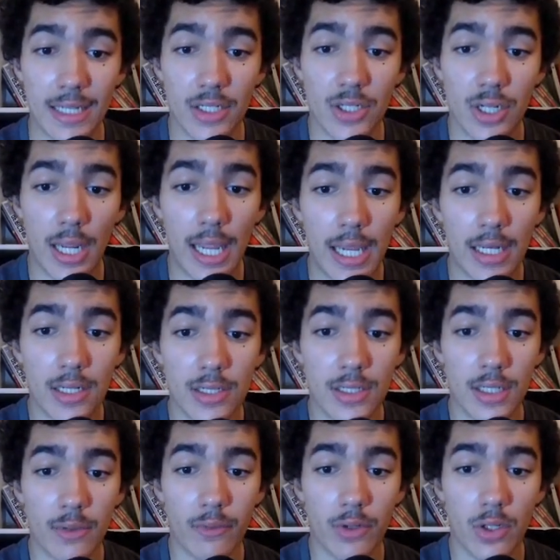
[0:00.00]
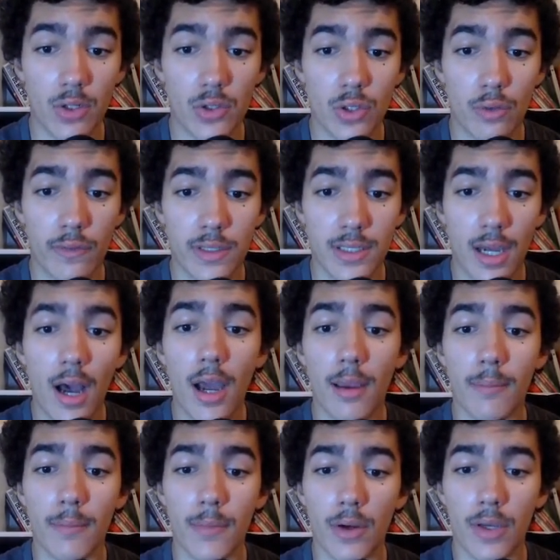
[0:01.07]
change, reduce over
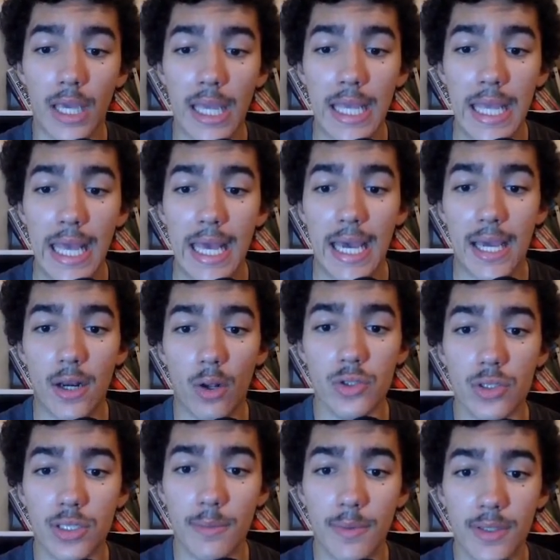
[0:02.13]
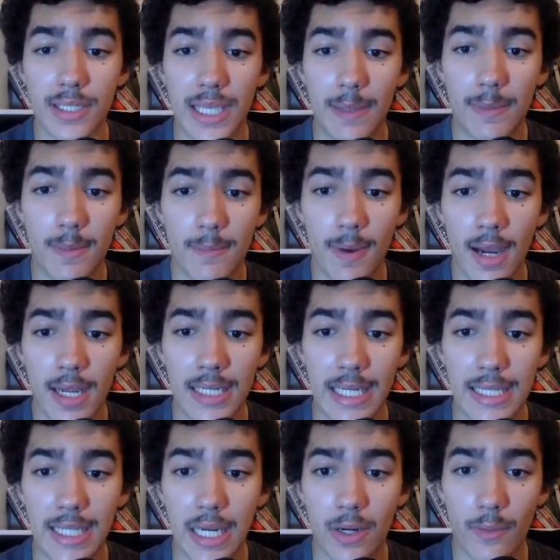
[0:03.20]
time, okay? And also something to keep in mind,
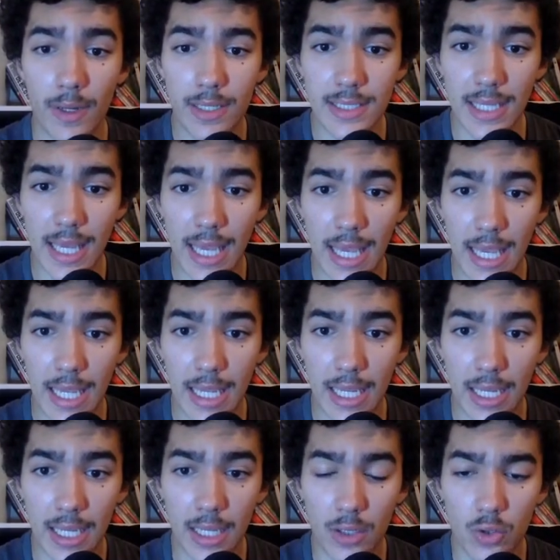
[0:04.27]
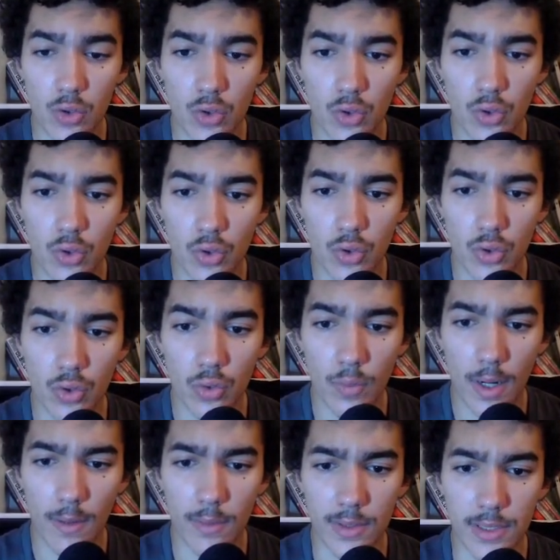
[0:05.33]
that there is a,
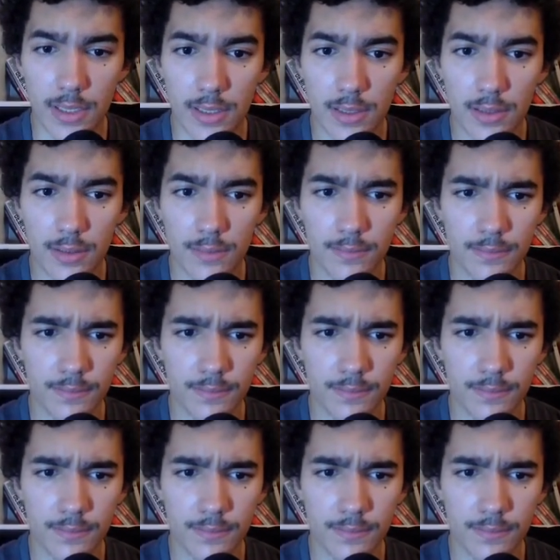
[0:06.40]
where was it?